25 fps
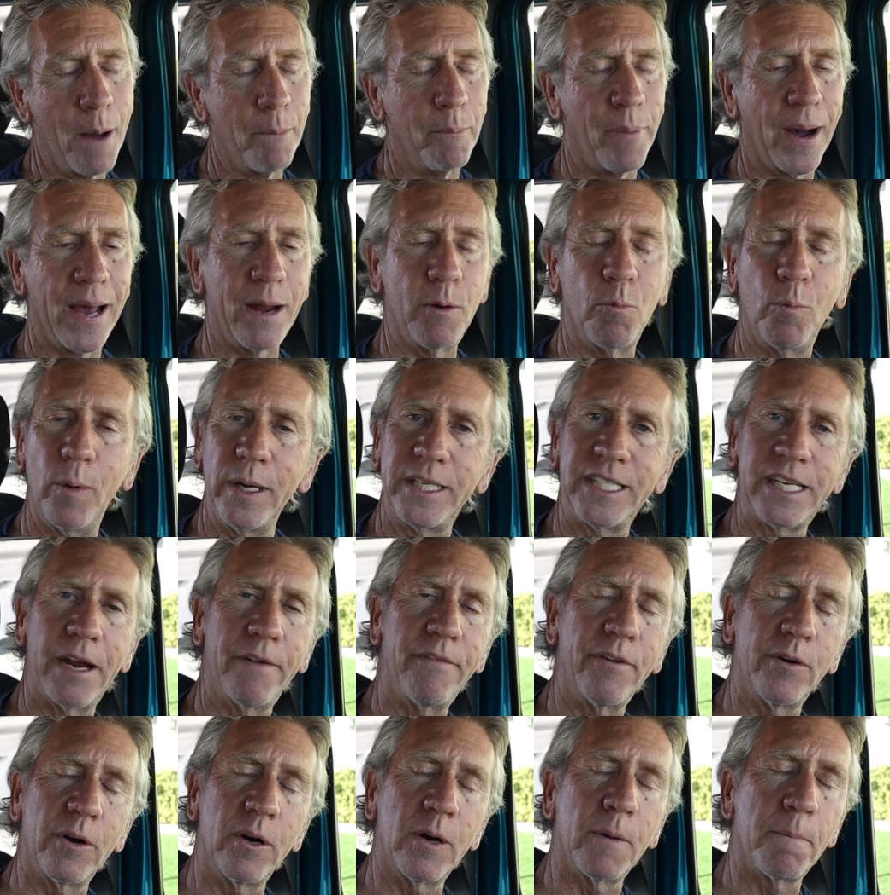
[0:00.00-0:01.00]
But
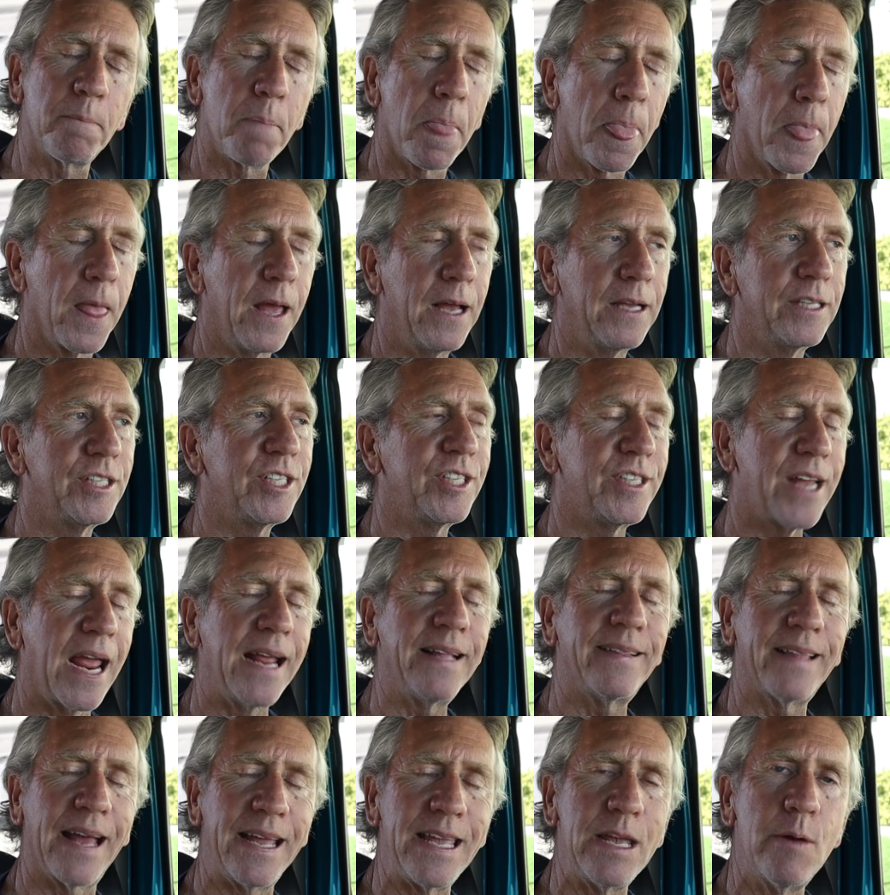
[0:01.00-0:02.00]
whichever
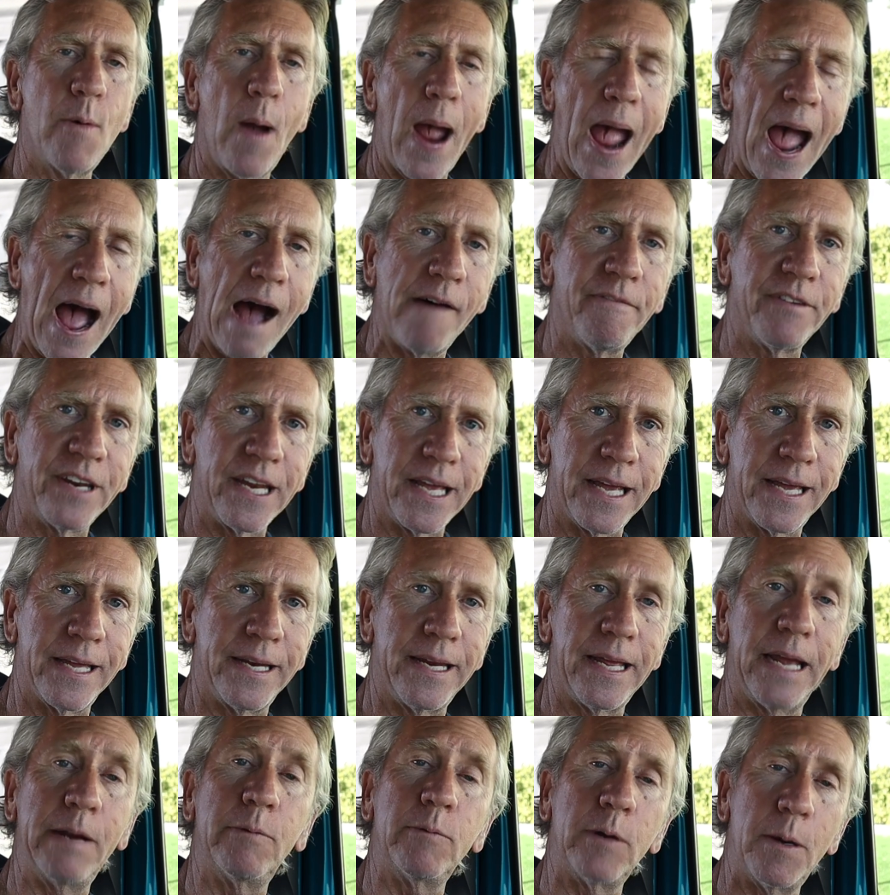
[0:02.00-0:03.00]
state that you have it
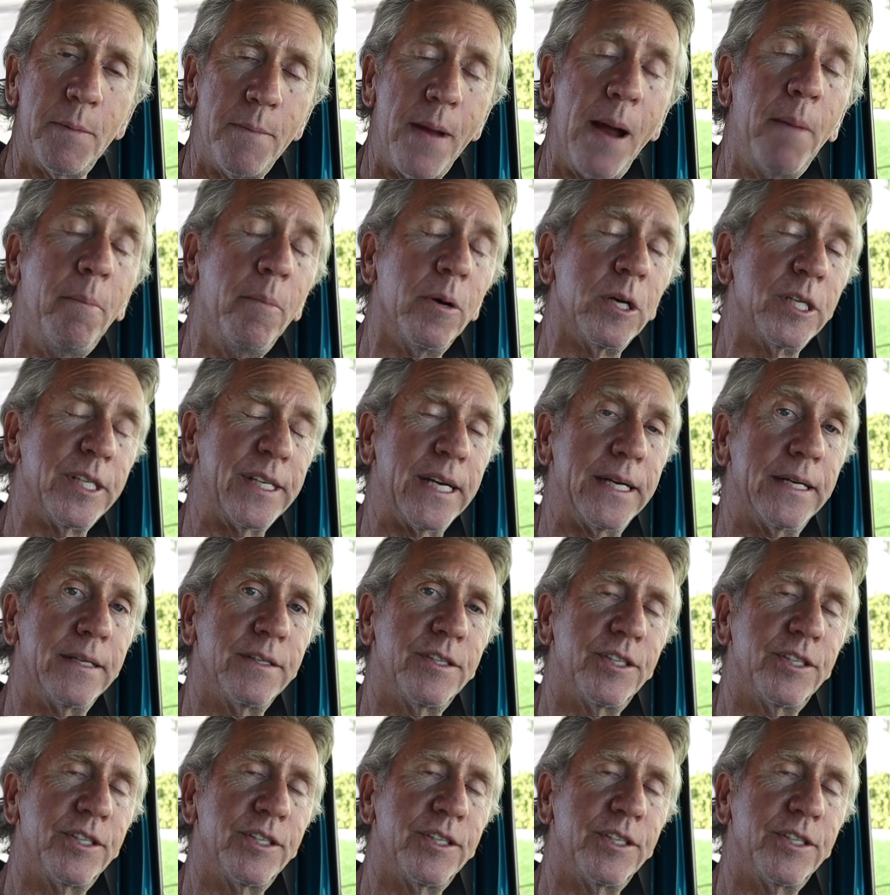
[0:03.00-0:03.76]
in, it remembers it.